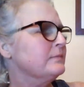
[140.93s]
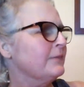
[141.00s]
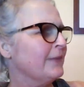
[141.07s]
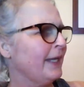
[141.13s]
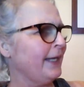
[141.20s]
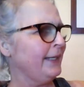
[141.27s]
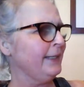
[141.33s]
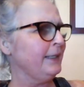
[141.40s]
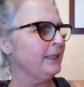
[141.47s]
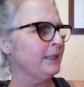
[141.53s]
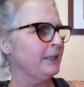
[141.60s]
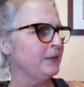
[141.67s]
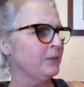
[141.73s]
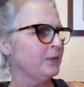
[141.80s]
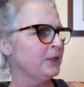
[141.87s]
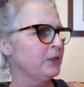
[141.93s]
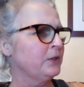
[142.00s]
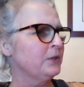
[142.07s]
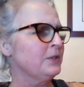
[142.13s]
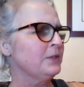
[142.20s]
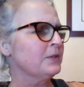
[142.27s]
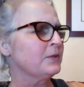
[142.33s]
Hey, we
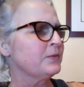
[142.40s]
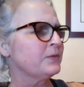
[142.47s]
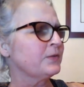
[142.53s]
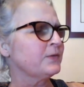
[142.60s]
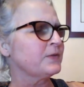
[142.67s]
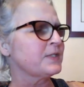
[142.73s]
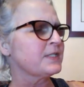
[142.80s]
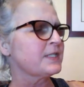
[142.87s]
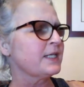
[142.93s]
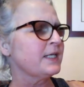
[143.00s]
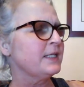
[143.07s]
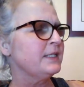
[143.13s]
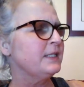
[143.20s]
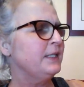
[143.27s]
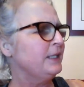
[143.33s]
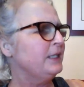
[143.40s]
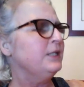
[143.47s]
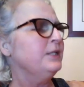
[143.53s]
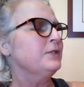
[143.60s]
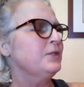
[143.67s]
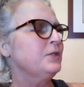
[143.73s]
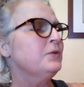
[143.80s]
could, Rufus said.
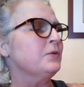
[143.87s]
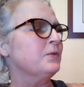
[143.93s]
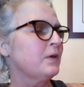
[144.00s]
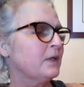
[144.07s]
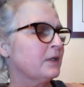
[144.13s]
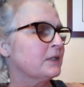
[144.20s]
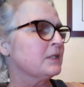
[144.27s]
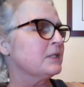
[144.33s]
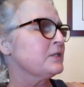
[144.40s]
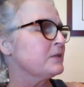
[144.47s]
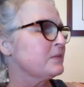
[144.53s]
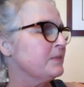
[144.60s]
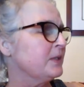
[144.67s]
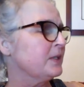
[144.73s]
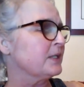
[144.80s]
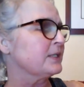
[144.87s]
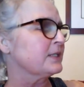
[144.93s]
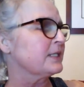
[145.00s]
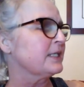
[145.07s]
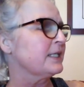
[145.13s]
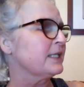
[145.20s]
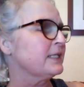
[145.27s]
You are
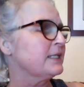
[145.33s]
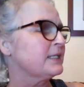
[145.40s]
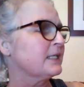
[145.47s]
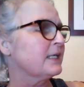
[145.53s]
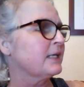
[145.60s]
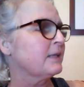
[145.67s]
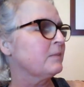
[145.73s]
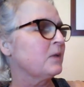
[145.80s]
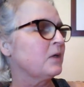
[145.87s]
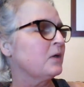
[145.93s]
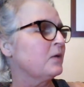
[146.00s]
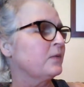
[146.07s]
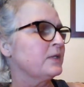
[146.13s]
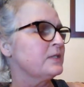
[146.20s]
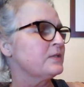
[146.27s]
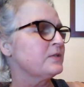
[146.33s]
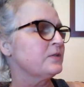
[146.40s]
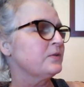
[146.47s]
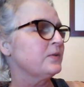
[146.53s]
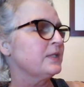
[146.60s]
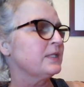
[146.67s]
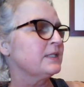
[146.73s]
smart, Kate. I'm always
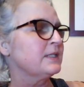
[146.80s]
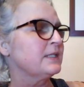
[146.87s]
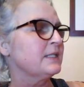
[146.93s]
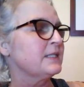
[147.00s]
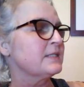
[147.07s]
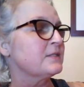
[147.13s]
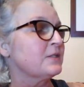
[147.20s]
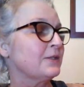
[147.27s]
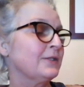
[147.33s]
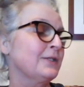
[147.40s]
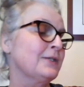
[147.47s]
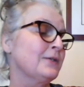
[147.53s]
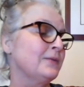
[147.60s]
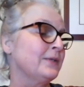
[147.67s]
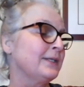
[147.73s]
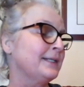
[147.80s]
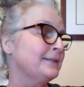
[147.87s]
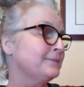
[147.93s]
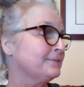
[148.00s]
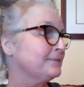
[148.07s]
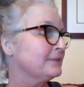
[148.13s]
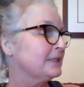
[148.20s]
doing things the hard way.
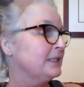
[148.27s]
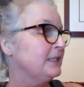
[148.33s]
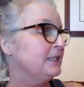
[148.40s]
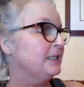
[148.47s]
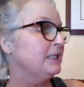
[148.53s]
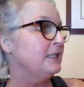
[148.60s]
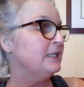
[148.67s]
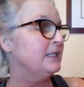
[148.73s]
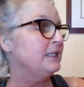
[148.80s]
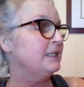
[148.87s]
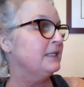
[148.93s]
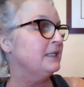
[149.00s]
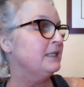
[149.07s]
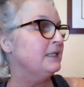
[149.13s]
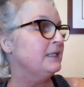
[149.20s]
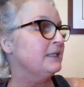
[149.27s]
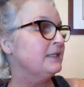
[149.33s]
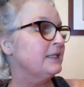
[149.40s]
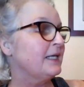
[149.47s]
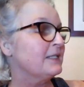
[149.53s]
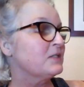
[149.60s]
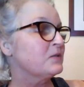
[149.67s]

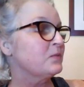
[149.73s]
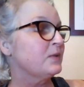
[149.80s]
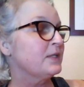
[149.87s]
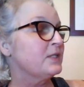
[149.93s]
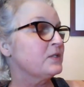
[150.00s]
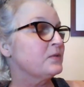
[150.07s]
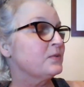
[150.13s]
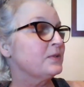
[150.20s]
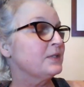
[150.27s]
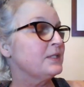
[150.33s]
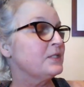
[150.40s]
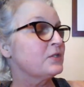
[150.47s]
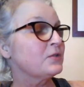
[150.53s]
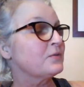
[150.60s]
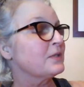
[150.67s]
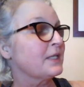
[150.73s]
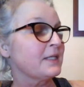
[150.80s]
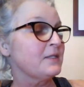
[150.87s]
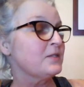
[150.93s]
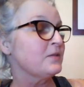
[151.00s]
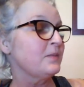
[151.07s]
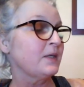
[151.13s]
That's what is really so
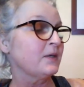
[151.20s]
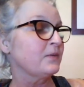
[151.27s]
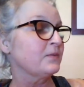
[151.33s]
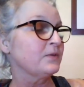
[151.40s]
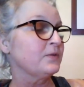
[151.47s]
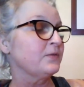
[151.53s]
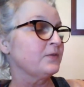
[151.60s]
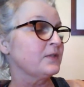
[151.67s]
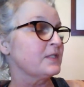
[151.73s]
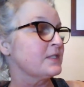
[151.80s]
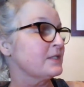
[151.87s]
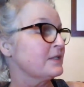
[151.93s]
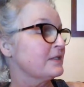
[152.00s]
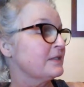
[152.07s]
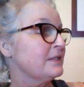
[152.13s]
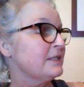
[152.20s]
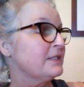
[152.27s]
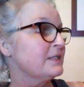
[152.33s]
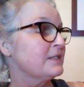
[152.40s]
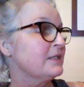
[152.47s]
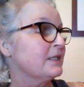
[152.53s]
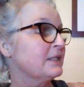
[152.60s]
nice about Rufus.
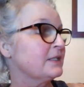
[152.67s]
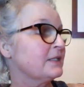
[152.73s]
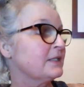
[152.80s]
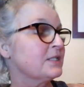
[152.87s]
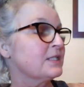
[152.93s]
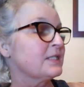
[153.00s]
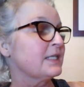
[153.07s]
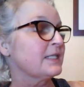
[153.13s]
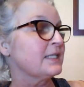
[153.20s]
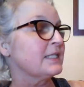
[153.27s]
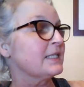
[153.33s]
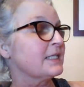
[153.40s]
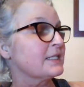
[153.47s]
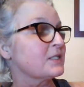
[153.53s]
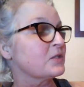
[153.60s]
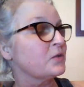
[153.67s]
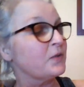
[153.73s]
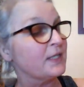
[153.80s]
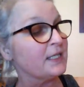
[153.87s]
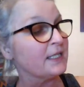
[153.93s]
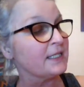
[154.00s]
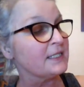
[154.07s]
It's not just that he gets
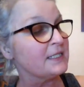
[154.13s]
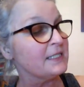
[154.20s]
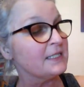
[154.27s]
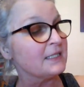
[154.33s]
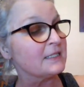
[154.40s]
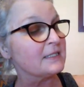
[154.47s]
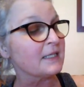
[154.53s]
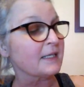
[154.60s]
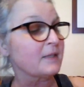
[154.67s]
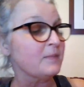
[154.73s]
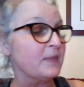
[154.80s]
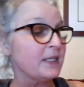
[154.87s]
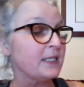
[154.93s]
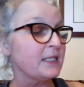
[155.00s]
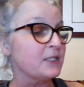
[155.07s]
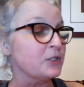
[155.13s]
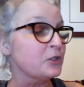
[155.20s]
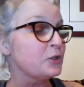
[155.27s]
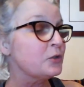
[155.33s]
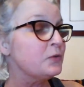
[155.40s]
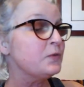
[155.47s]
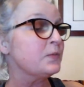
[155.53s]
great ideas like making
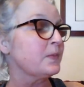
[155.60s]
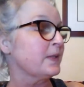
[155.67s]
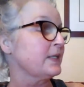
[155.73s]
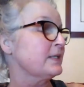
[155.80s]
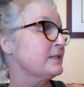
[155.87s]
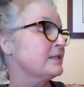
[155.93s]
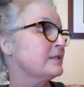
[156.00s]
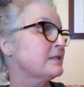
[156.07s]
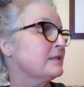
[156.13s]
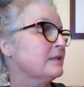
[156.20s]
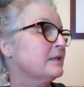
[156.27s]
toothpaste,